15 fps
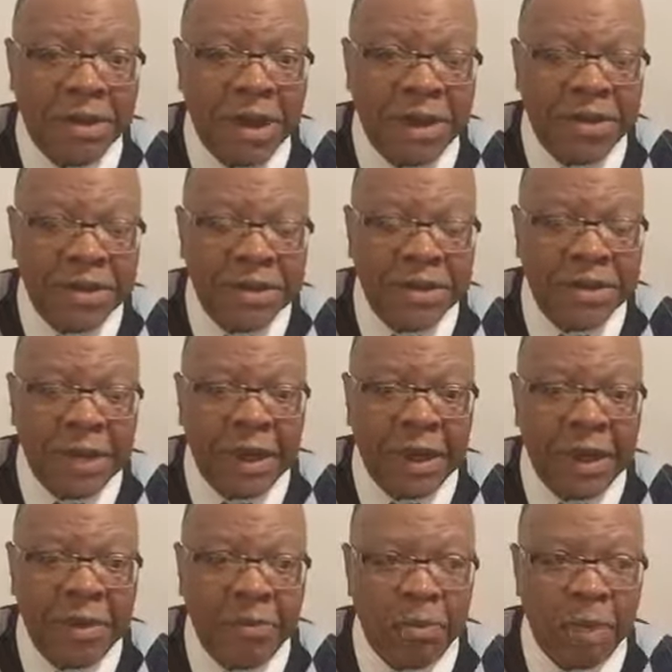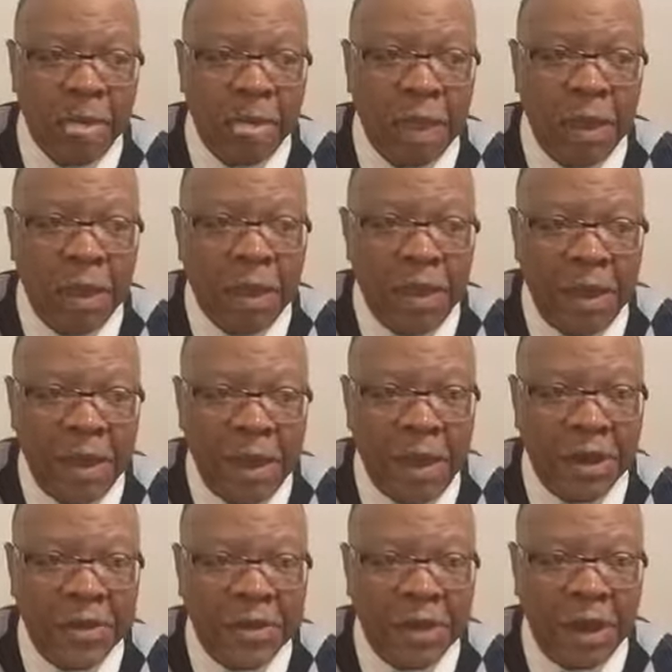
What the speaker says: us to say yes to